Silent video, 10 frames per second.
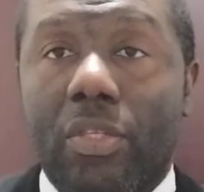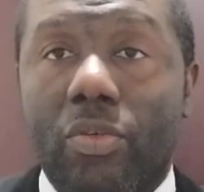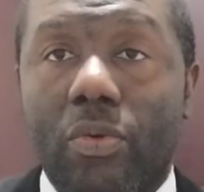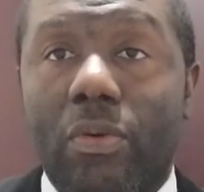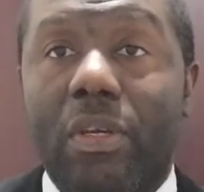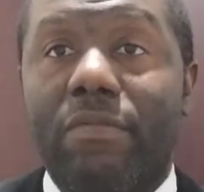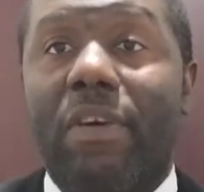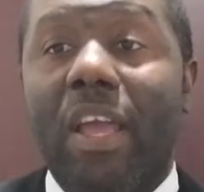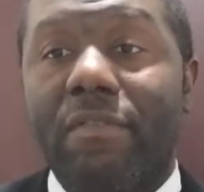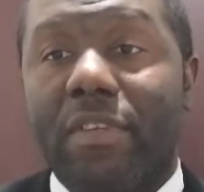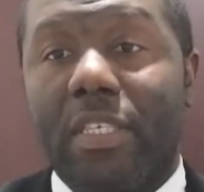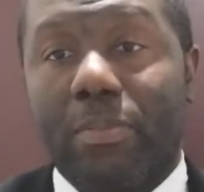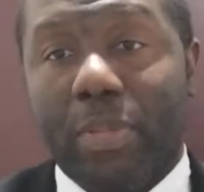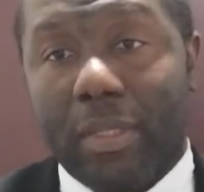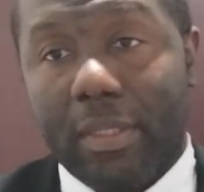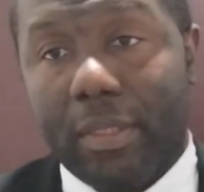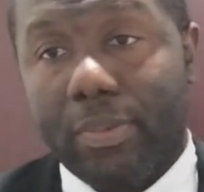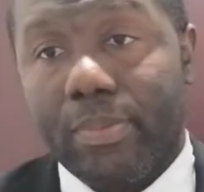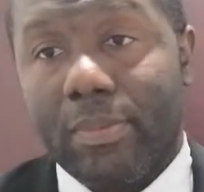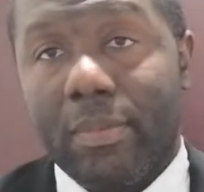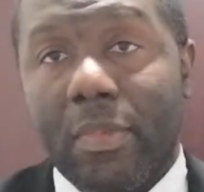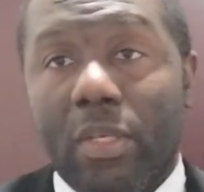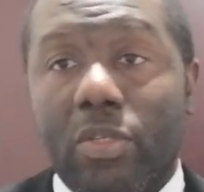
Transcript: to revive this person.